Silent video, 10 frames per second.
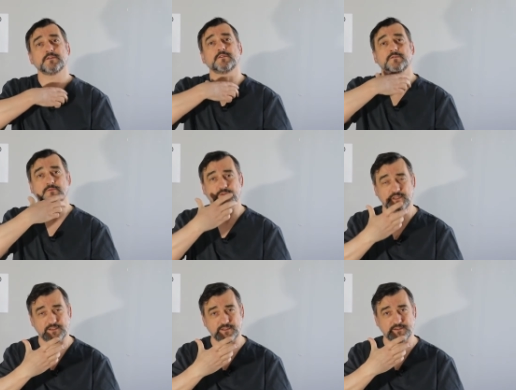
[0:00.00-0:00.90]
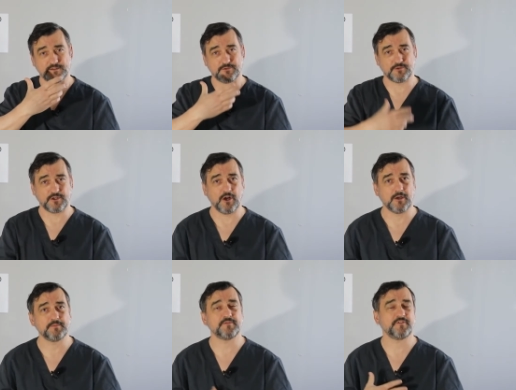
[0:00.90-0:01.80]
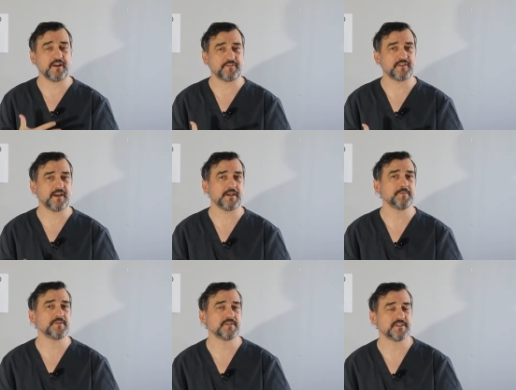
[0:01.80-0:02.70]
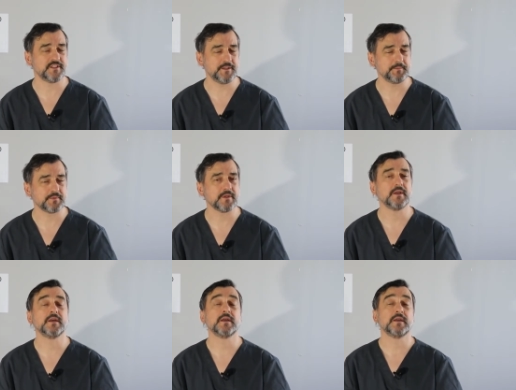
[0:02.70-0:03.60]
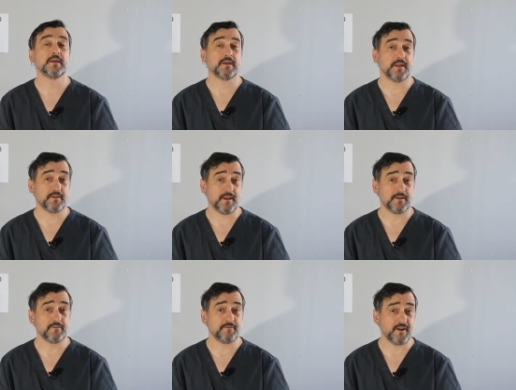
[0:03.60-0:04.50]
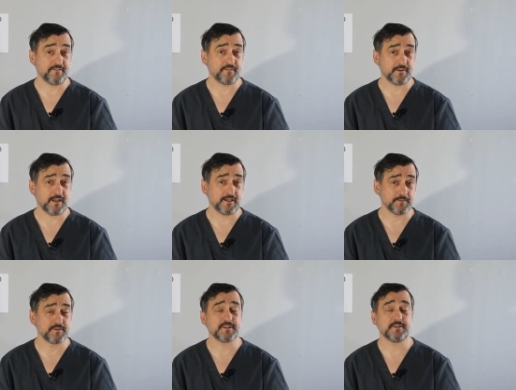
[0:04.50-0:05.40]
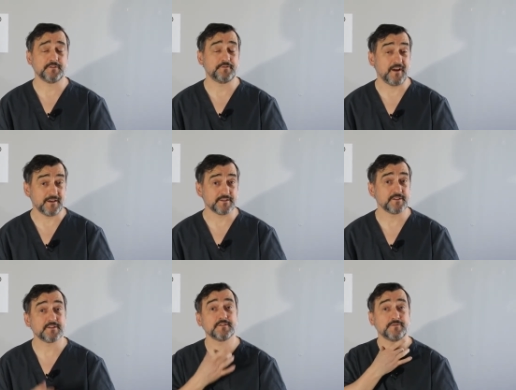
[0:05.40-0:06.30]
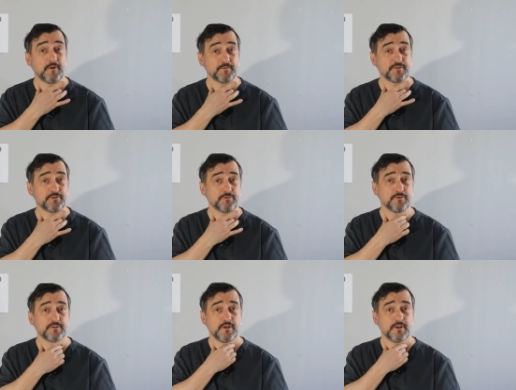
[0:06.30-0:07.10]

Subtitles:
so we let it going up 5 times deep, and then 5 times fast from the throat.